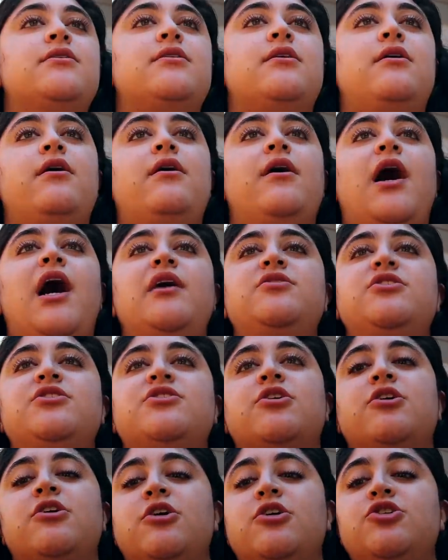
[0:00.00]
in all, I
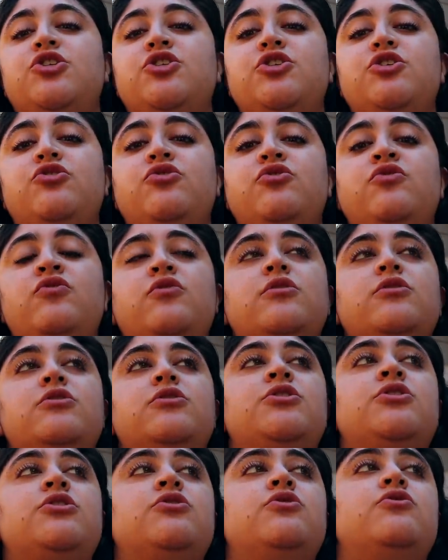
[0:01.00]
just urge you
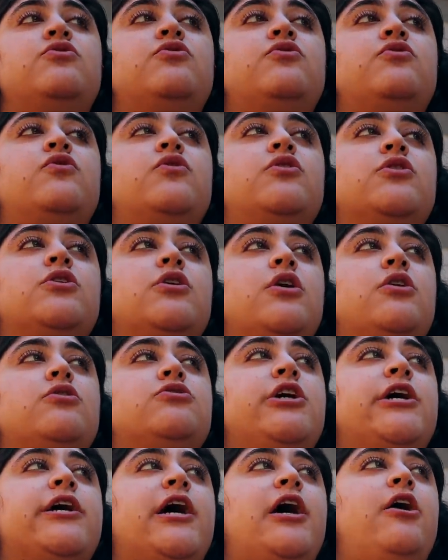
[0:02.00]
to go
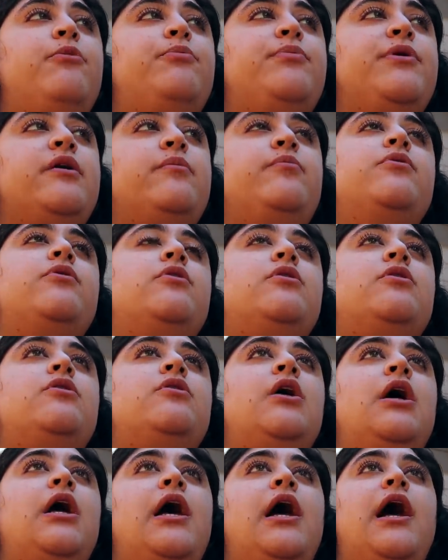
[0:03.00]
check out
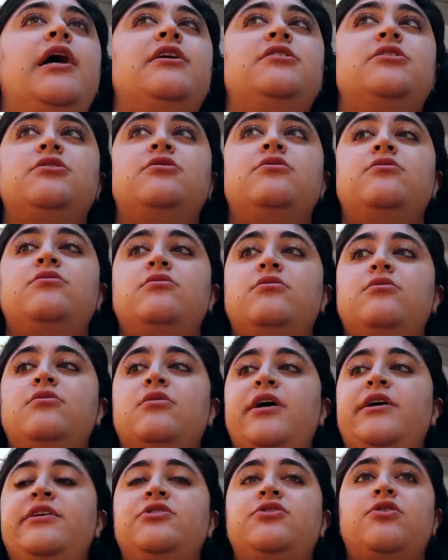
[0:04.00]
people and
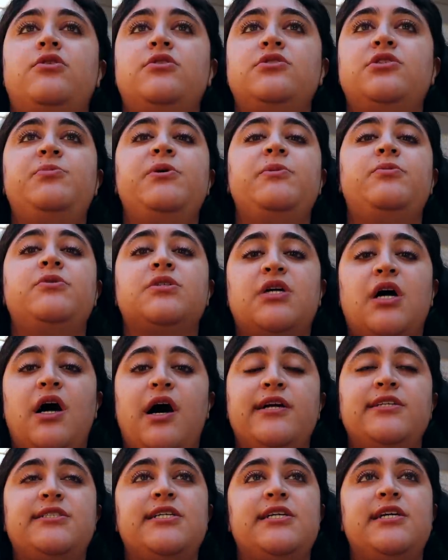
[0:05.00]
indulge in people's
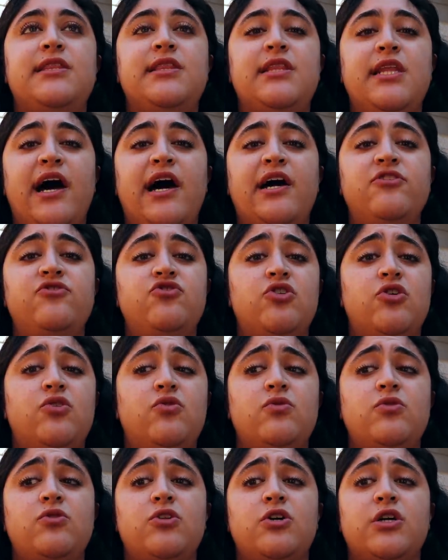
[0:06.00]
content that
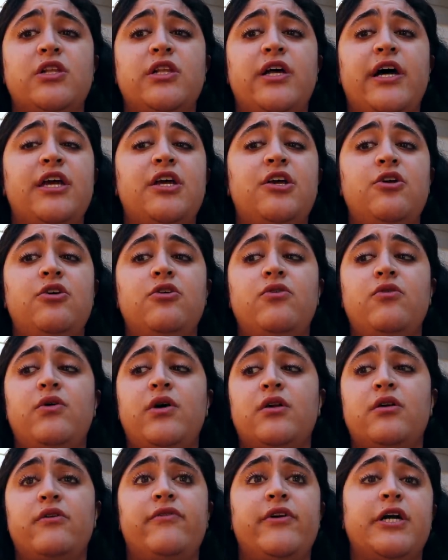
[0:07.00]
don't look like you
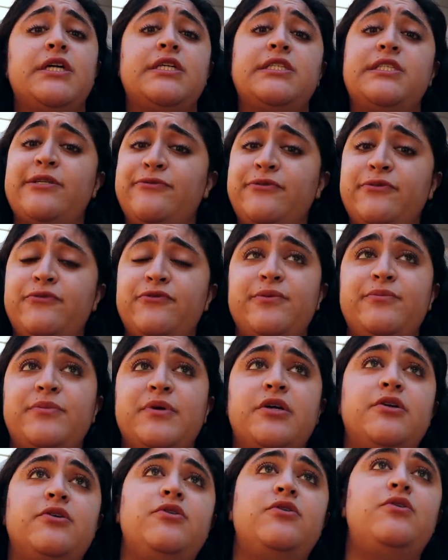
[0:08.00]
and are very different from
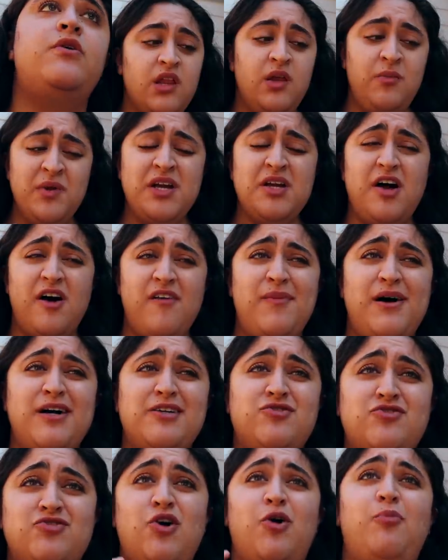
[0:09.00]
you. Let me get off my
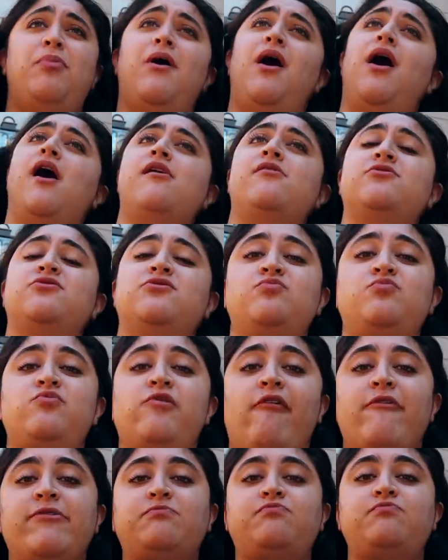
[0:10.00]
soapbox
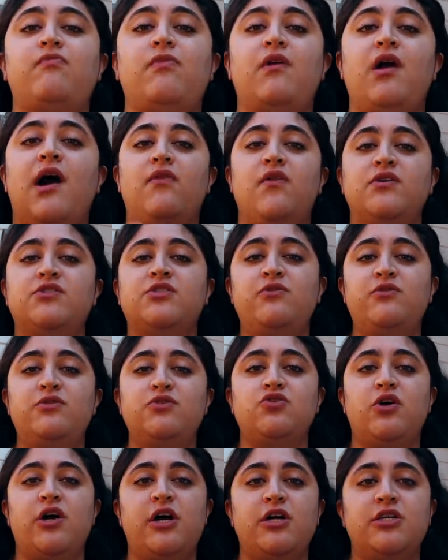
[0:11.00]
and let's go
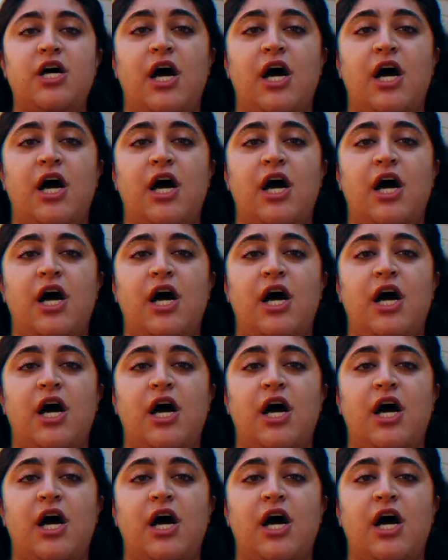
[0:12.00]
enjoy our